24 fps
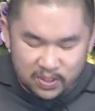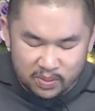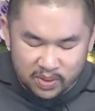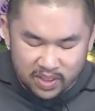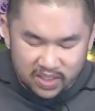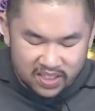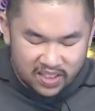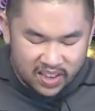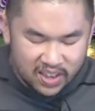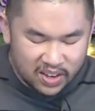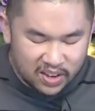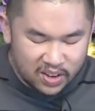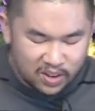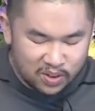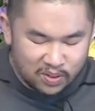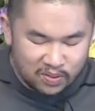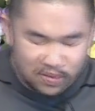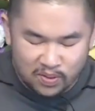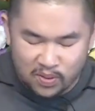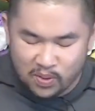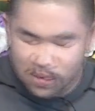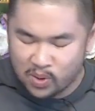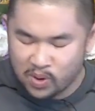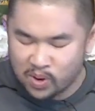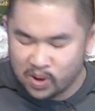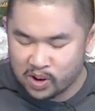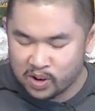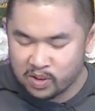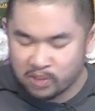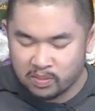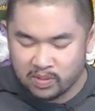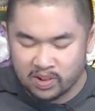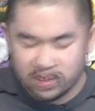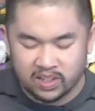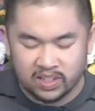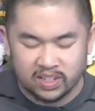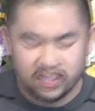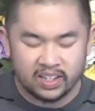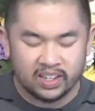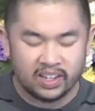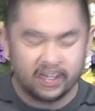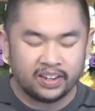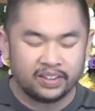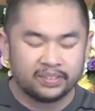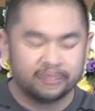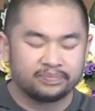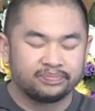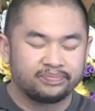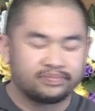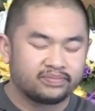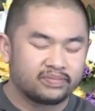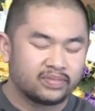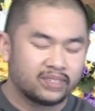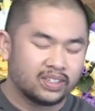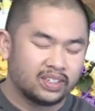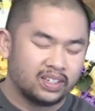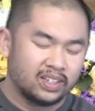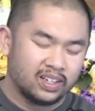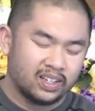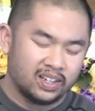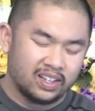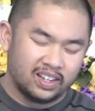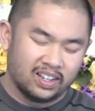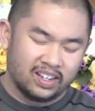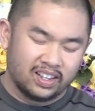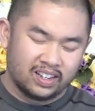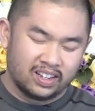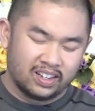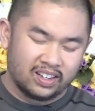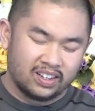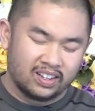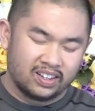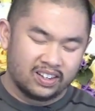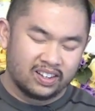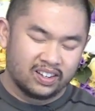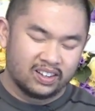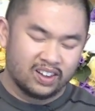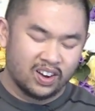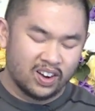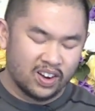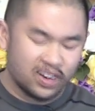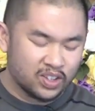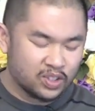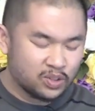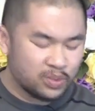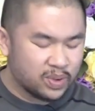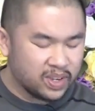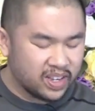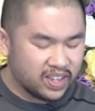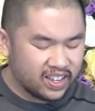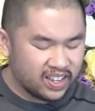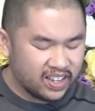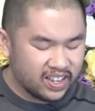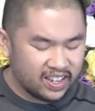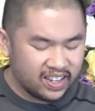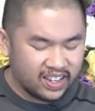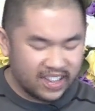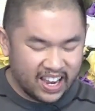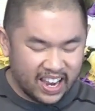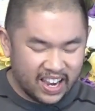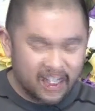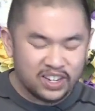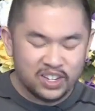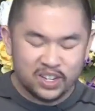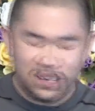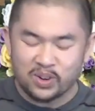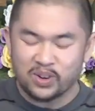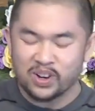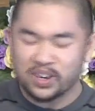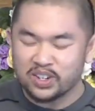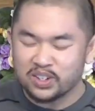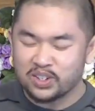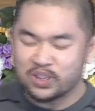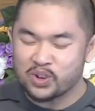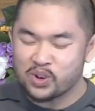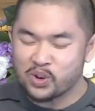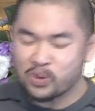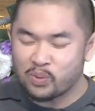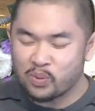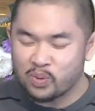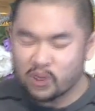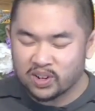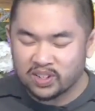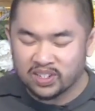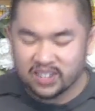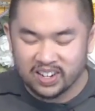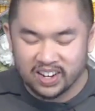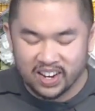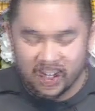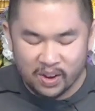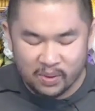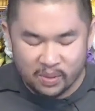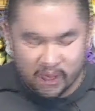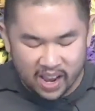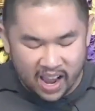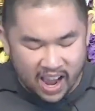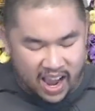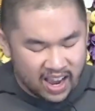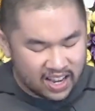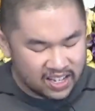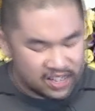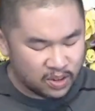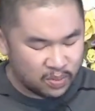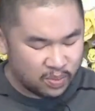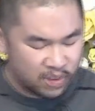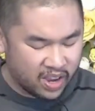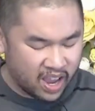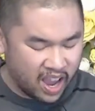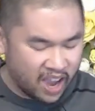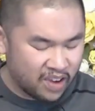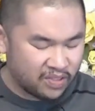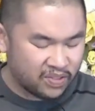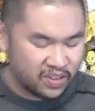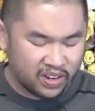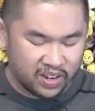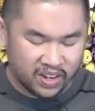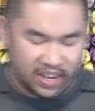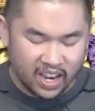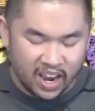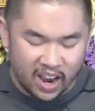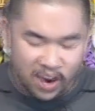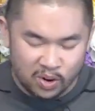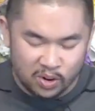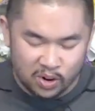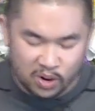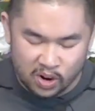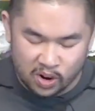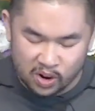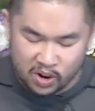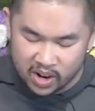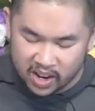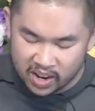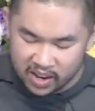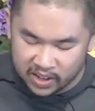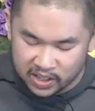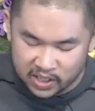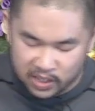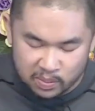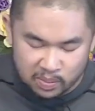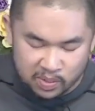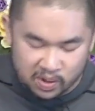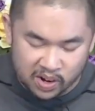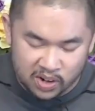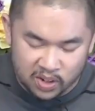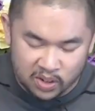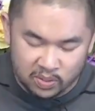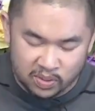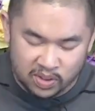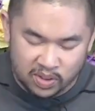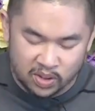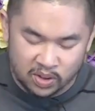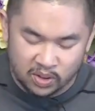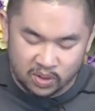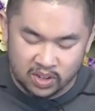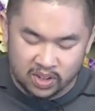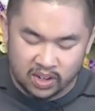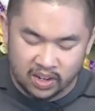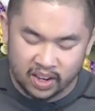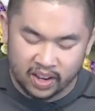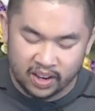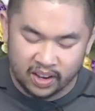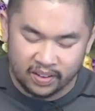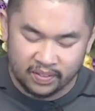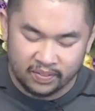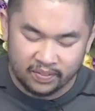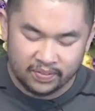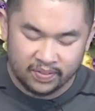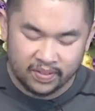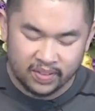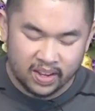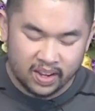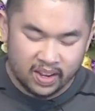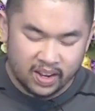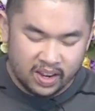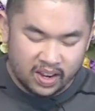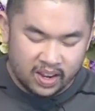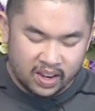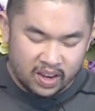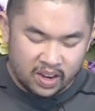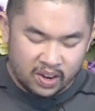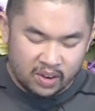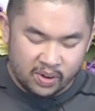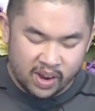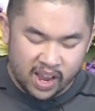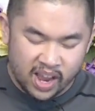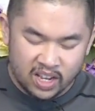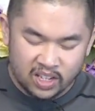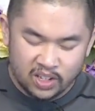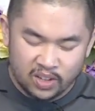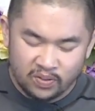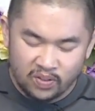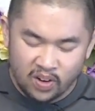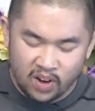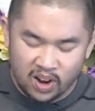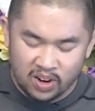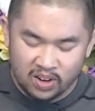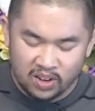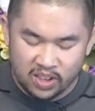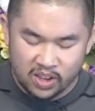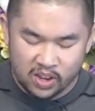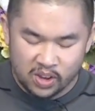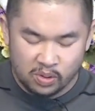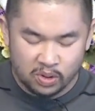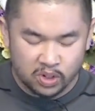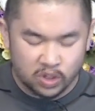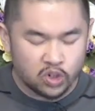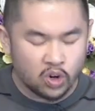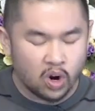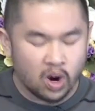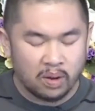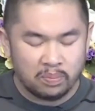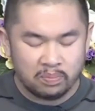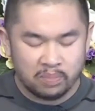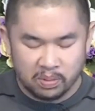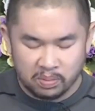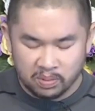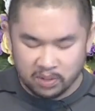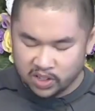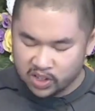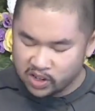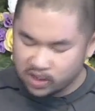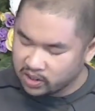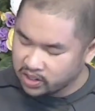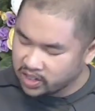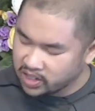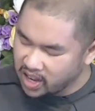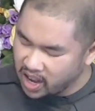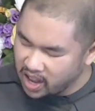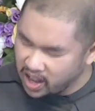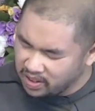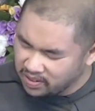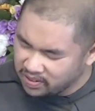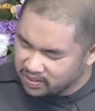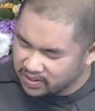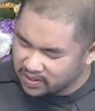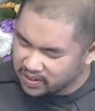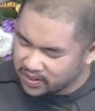We thank you for your mercy. God, as we enter into your word today, we ask that we have an encounter and experience with you today. We ask you, Father, that you will draw people to yourself.